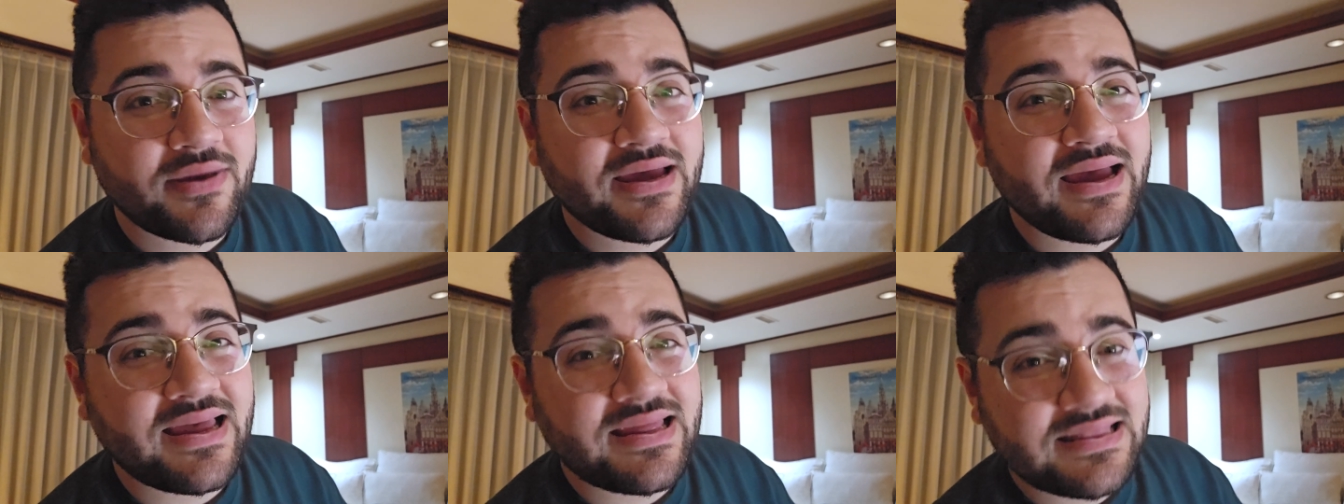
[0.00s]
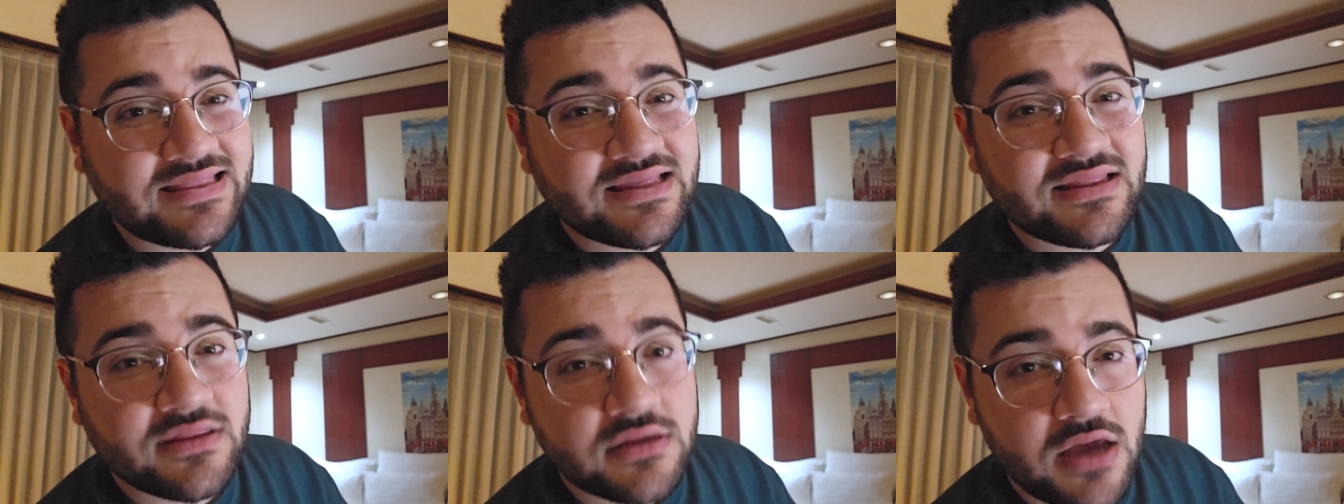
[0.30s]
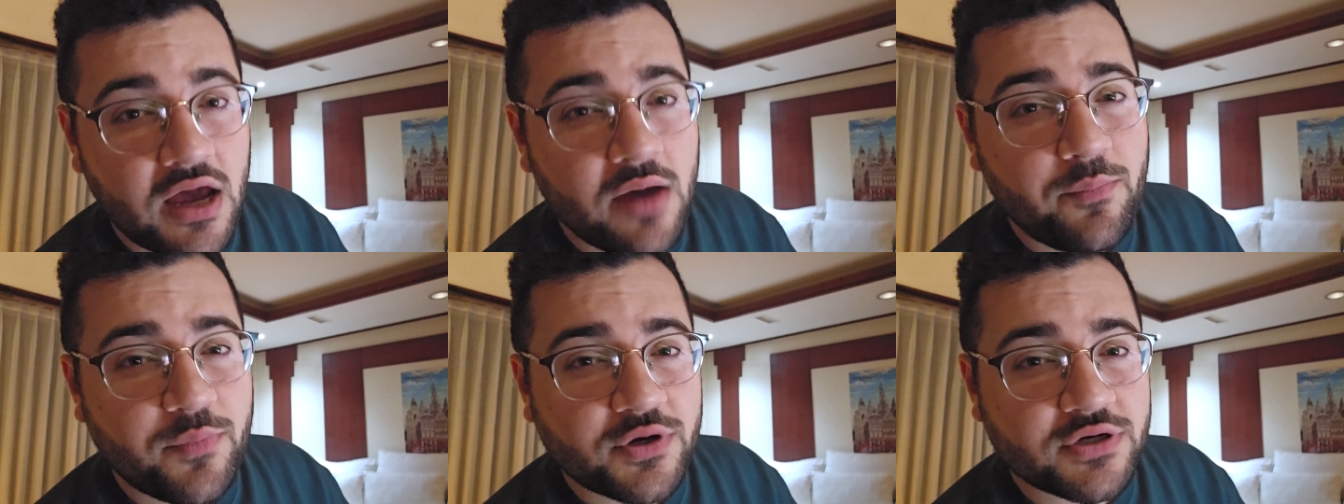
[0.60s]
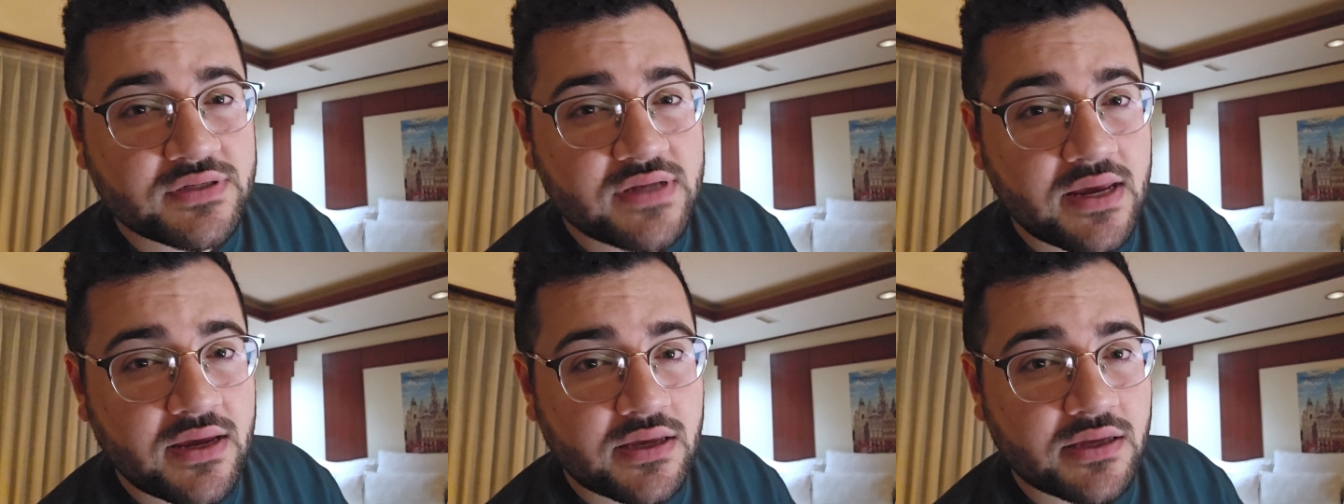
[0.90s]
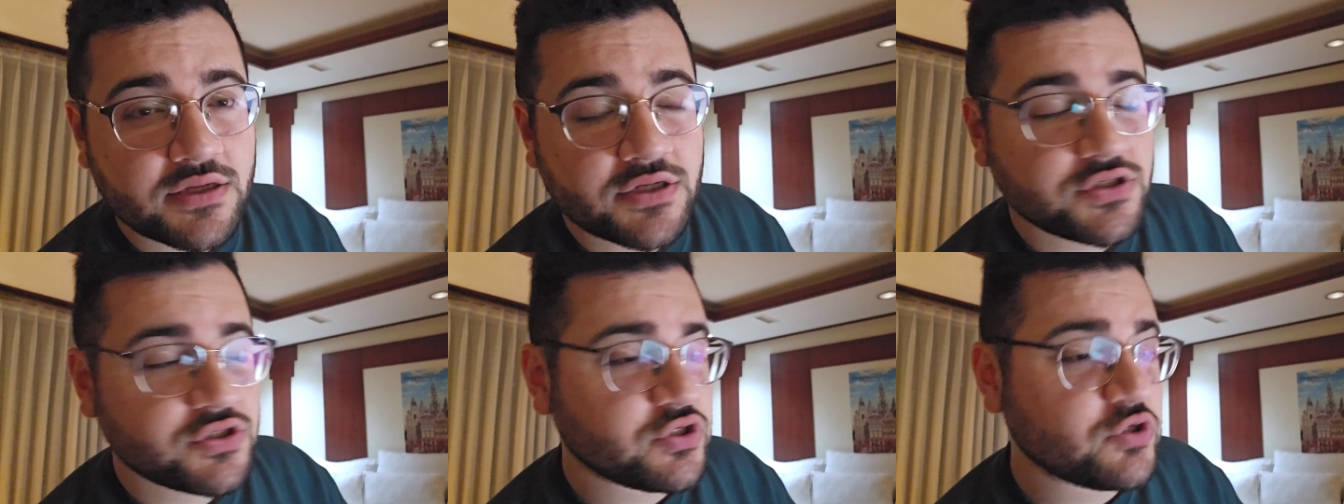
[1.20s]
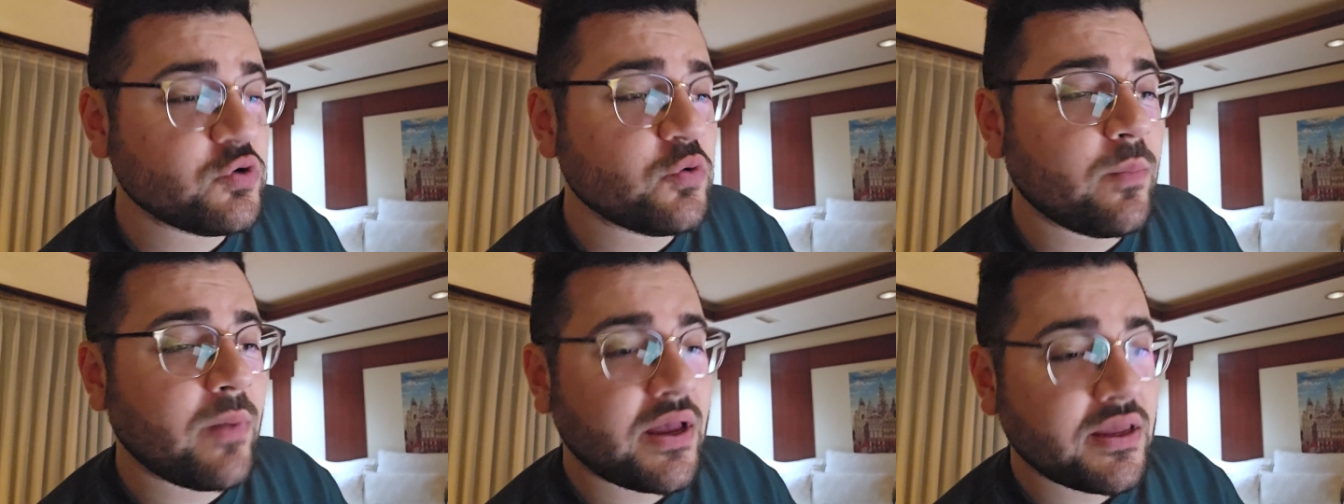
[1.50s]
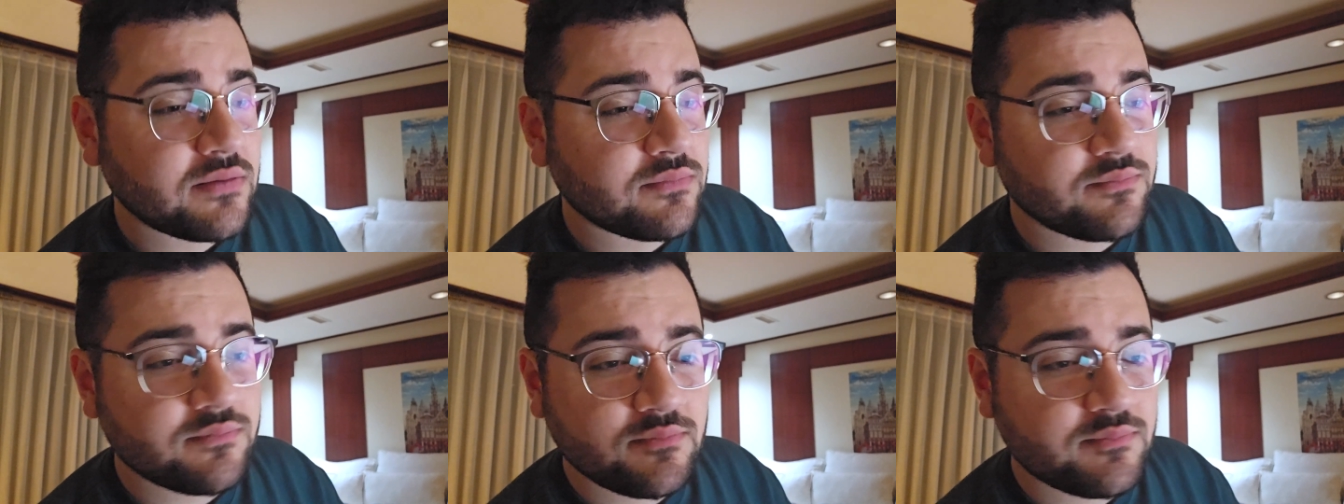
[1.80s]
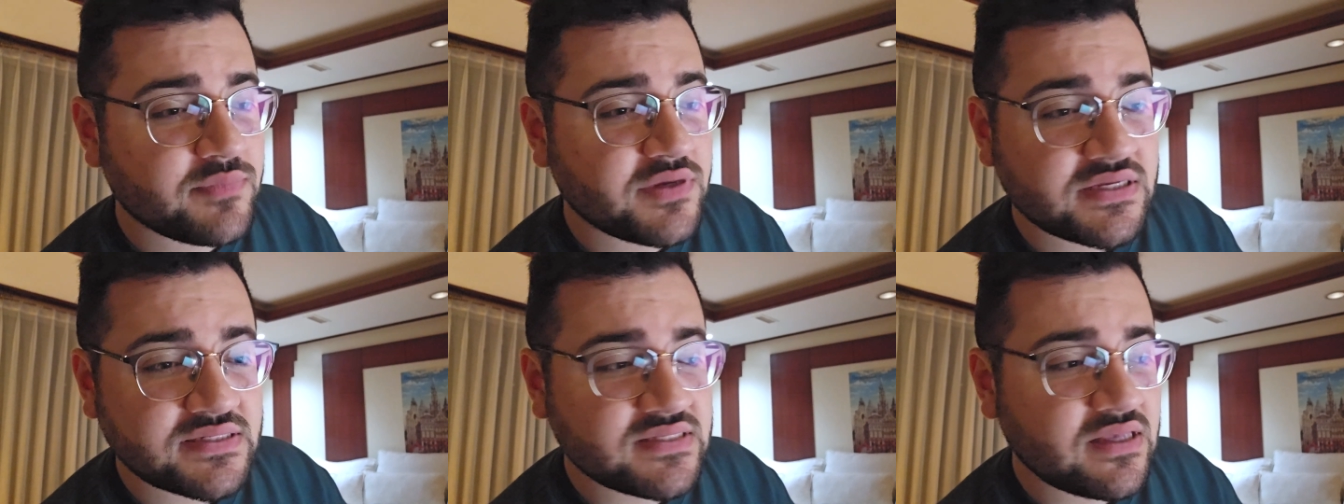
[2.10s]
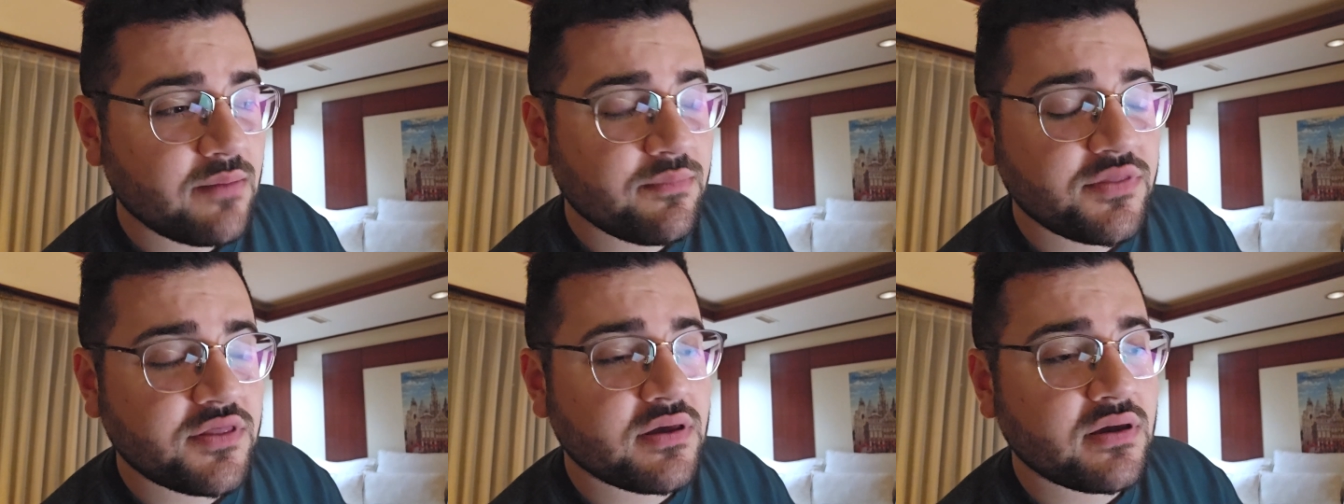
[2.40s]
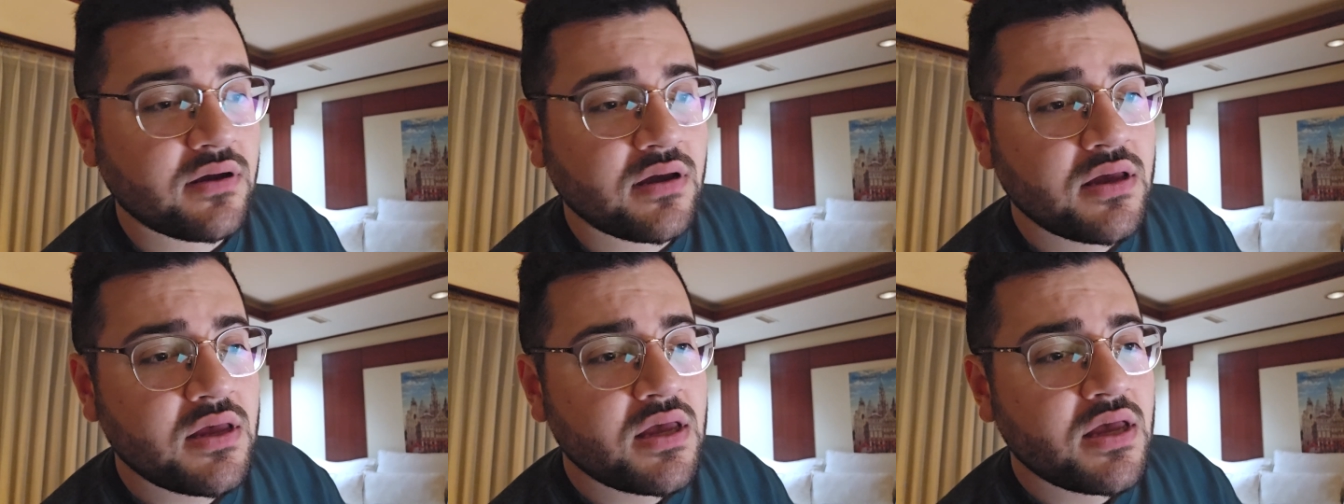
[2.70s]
I think the upper deck issue might be something.